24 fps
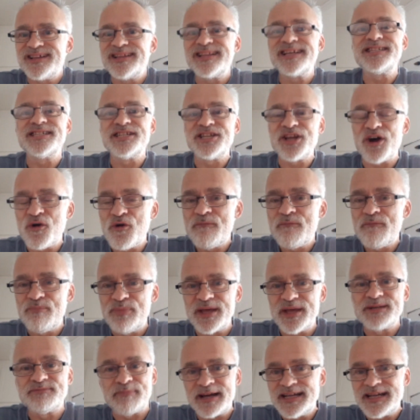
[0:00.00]
There's no
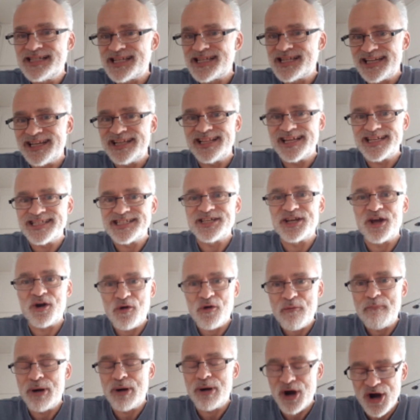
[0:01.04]

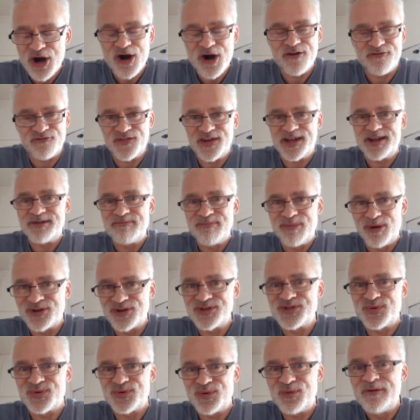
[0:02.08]
perfect
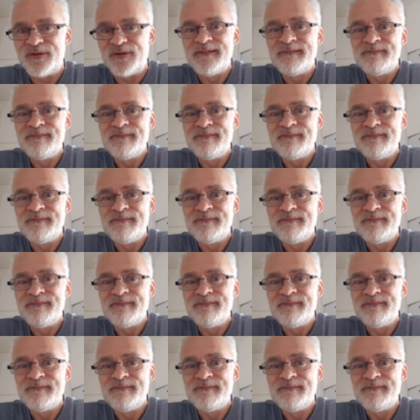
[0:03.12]
model.